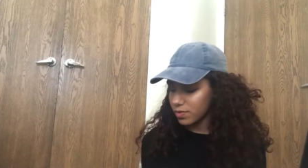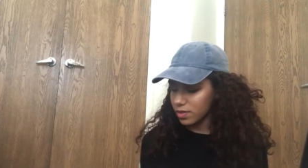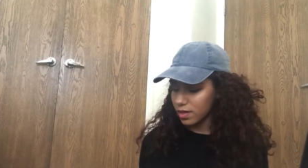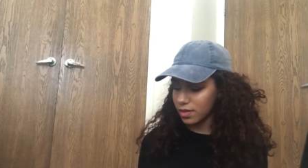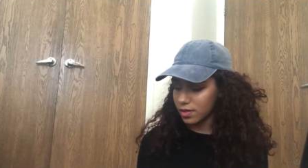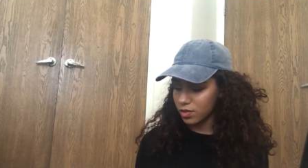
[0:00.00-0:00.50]
put
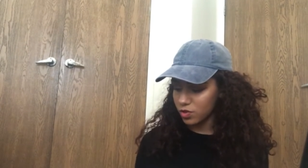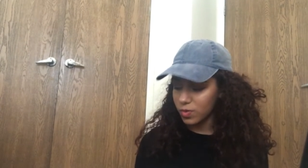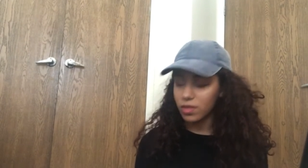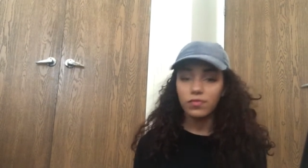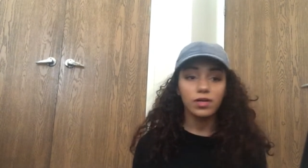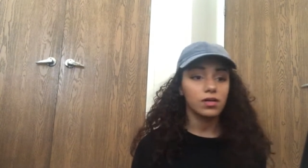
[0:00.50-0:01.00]
on a little
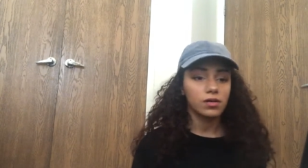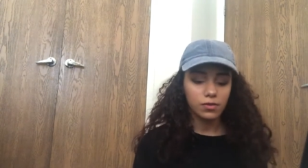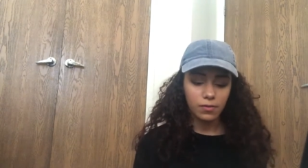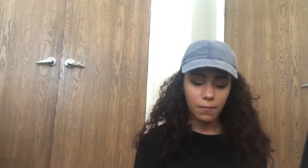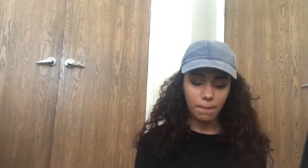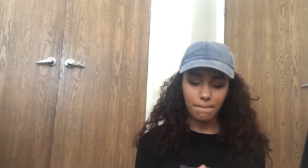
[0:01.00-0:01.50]
bit of like
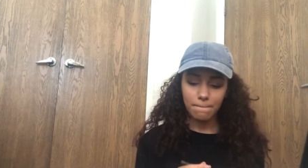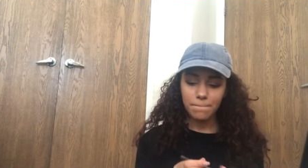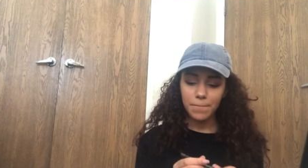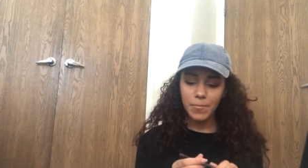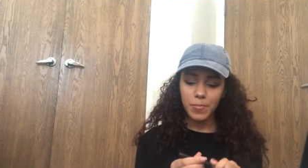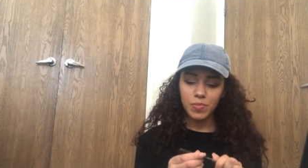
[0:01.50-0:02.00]
a
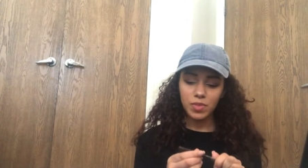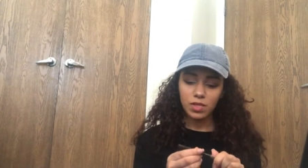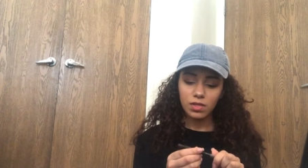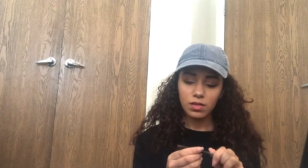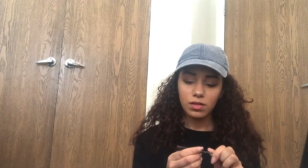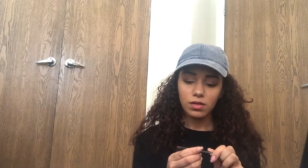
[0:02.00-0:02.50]

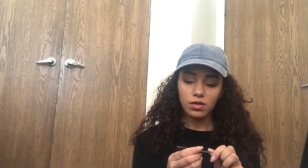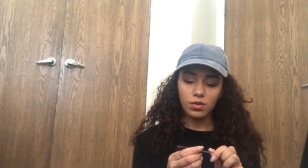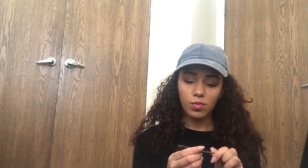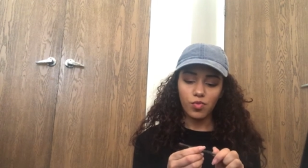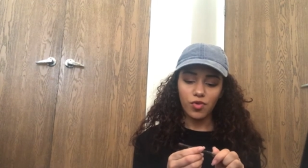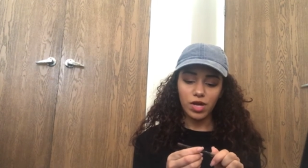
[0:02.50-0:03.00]

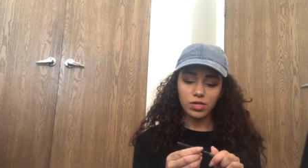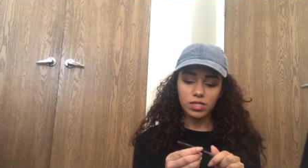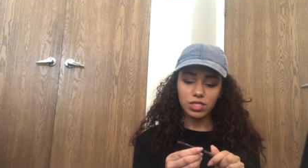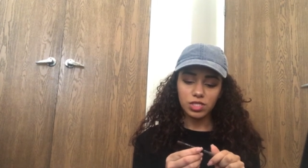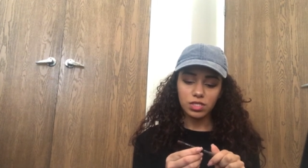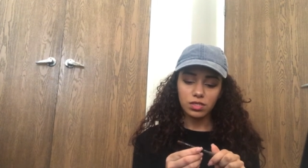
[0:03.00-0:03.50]

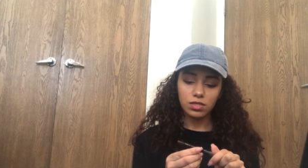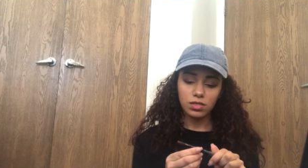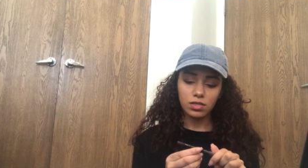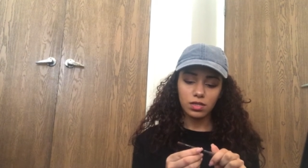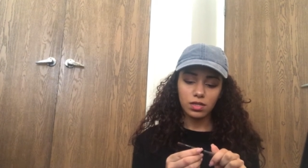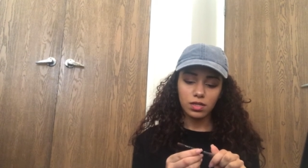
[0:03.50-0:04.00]
brownish
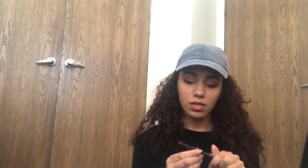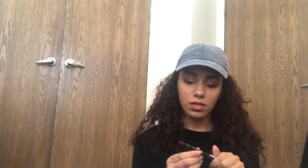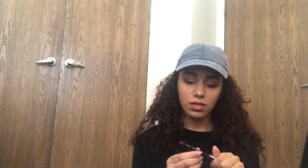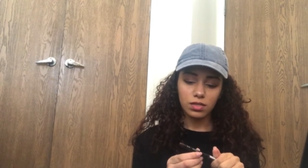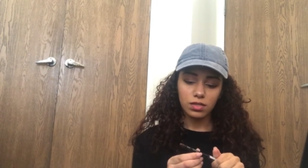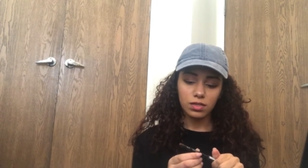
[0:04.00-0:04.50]

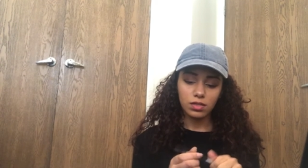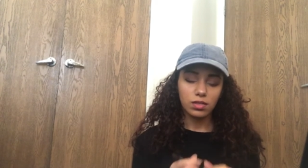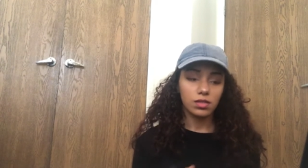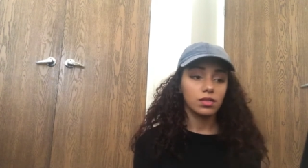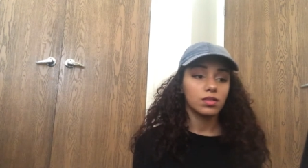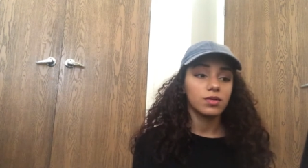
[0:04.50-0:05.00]

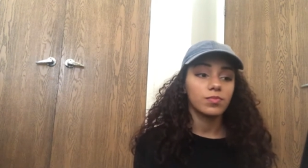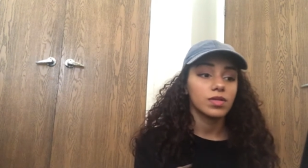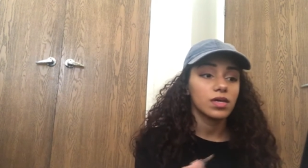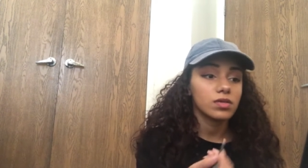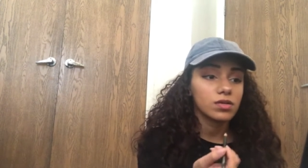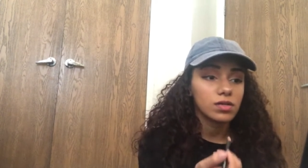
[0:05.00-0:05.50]
lip
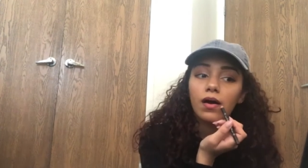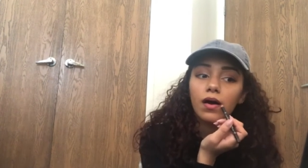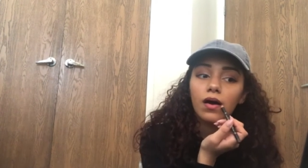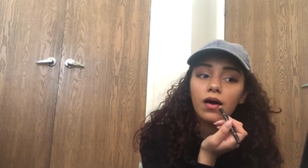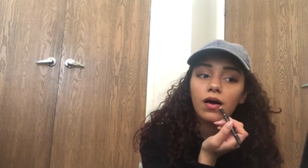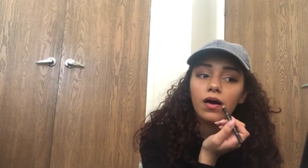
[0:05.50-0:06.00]
liner.
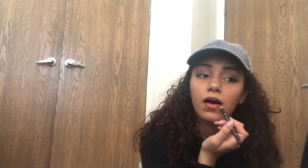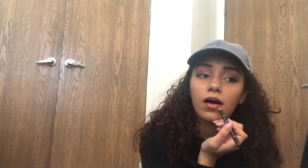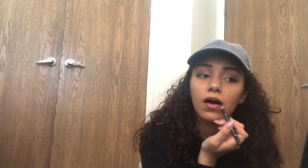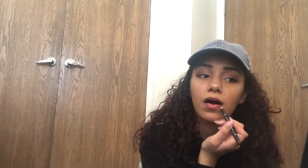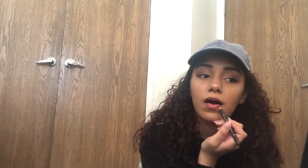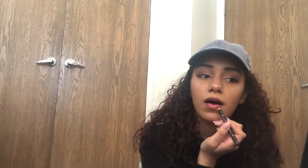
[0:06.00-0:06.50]

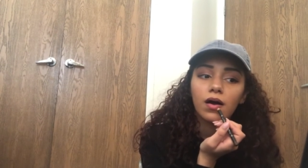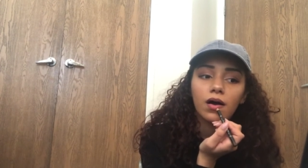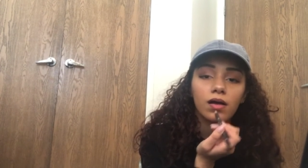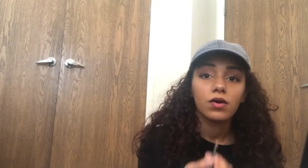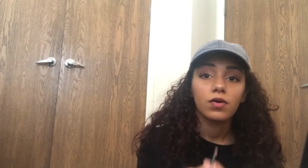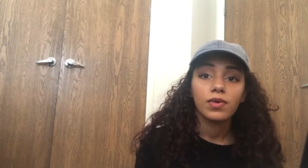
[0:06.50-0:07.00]

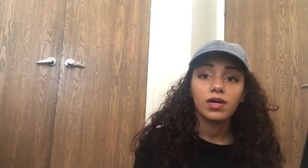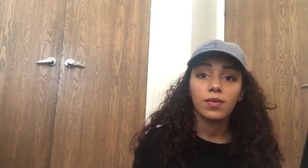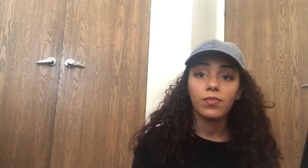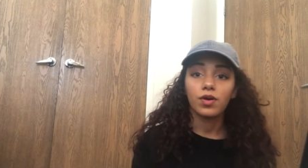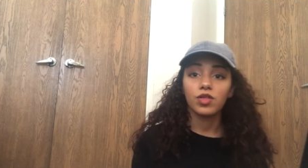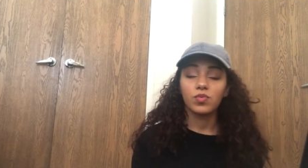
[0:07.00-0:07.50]
Oh my
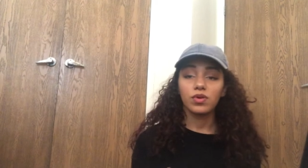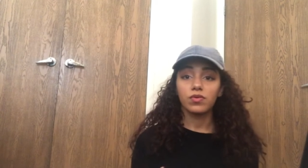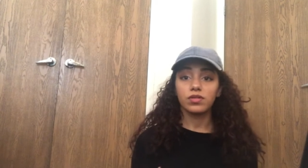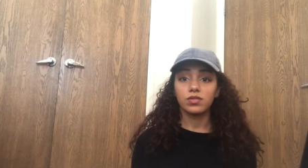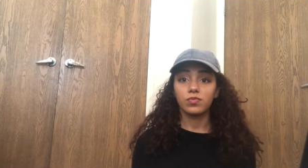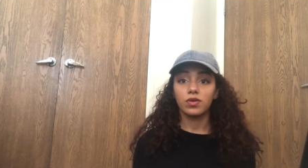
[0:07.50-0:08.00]
god, part of me
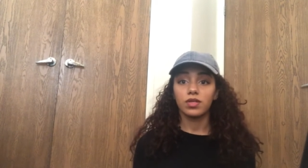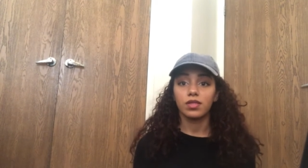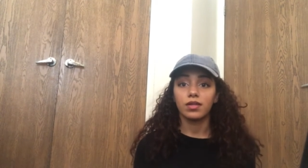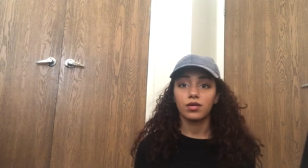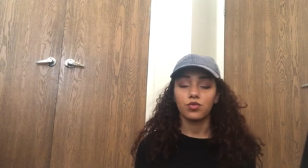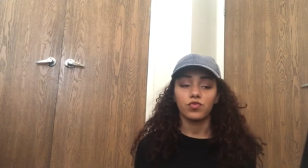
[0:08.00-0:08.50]
wants to put
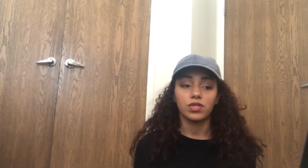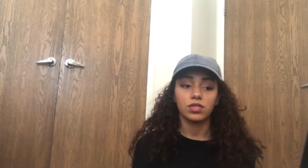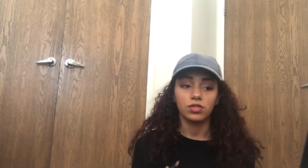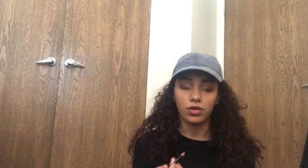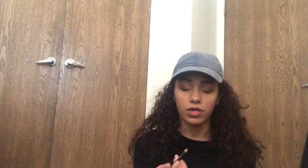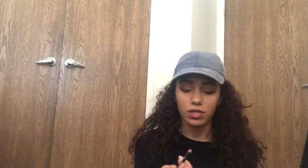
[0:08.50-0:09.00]
on like a really
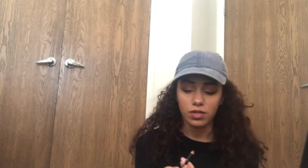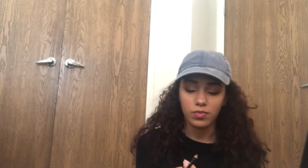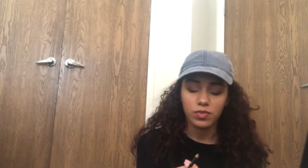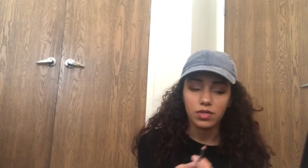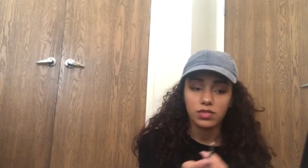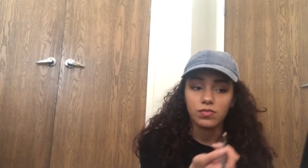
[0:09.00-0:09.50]
dark
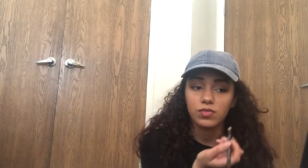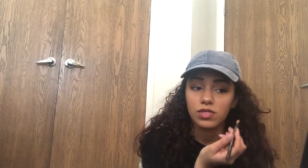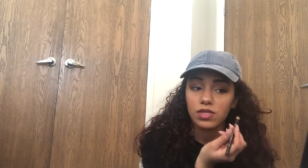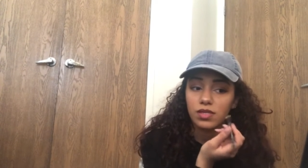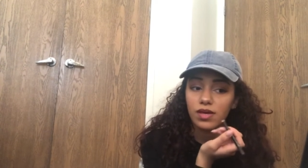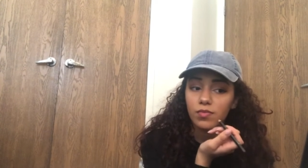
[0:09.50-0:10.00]
lip because I'm
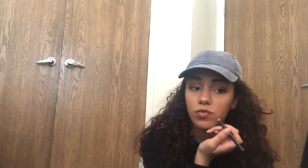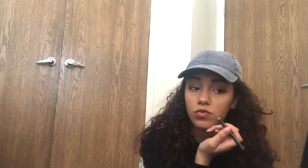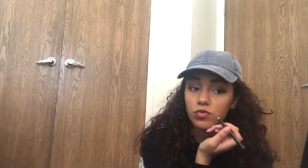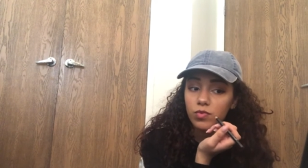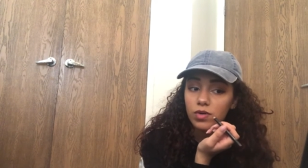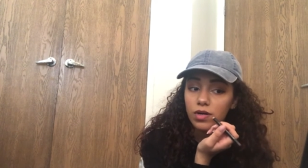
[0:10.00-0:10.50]
just in that
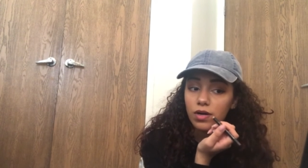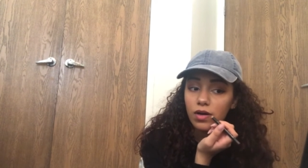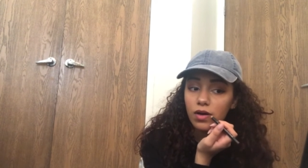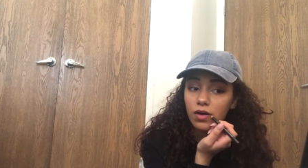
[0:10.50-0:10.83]
mood, but